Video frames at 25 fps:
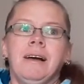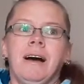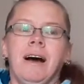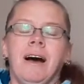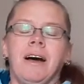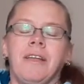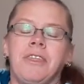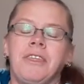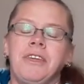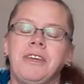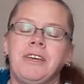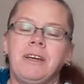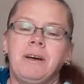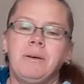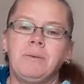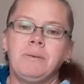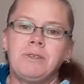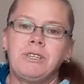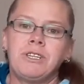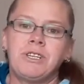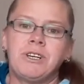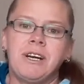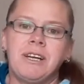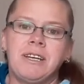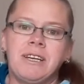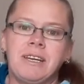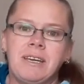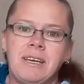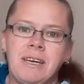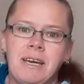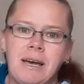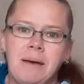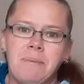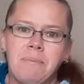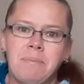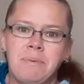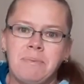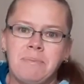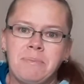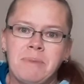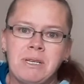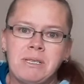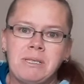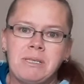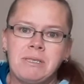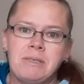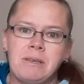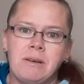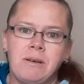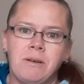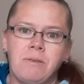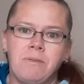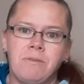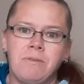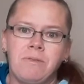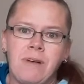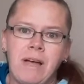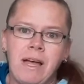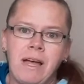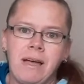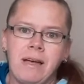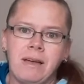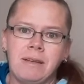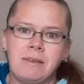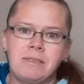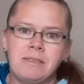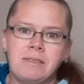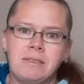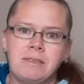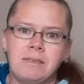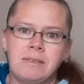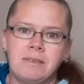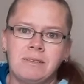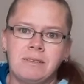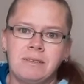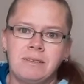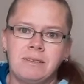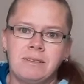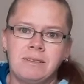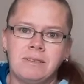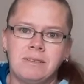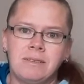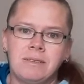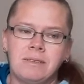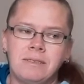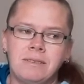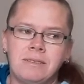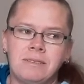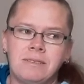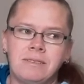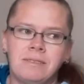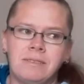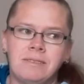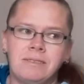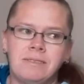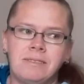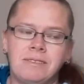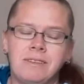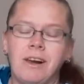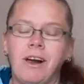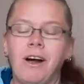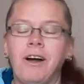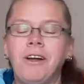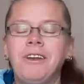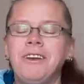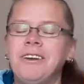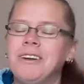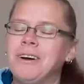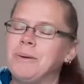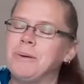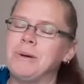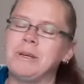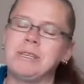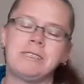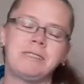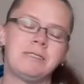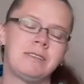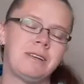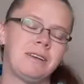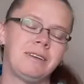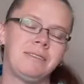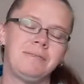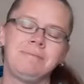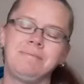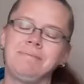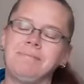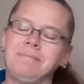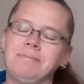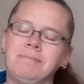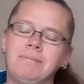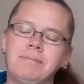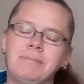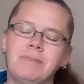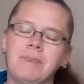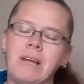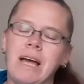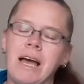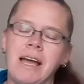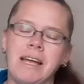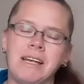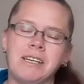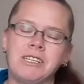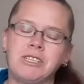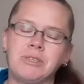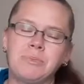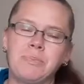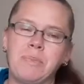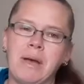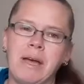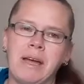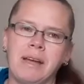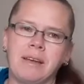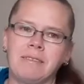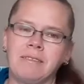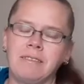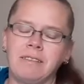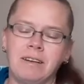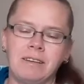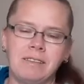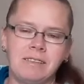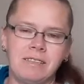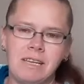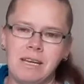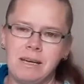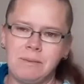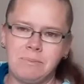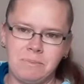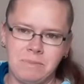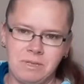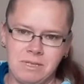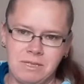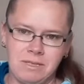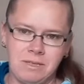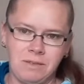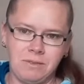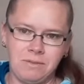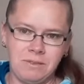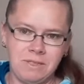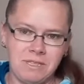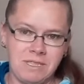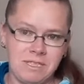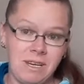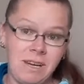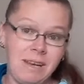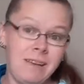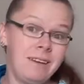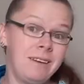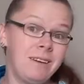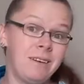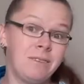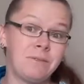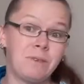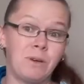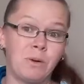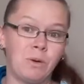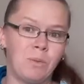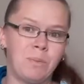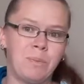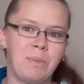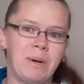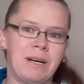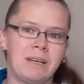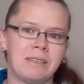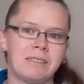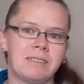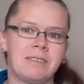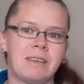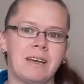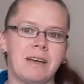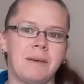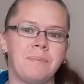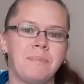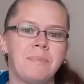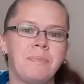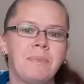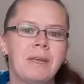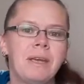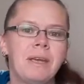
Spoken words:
I think I will try to cap myself at, I know I said ages back that I'd cap myself at 10. I've gone past that.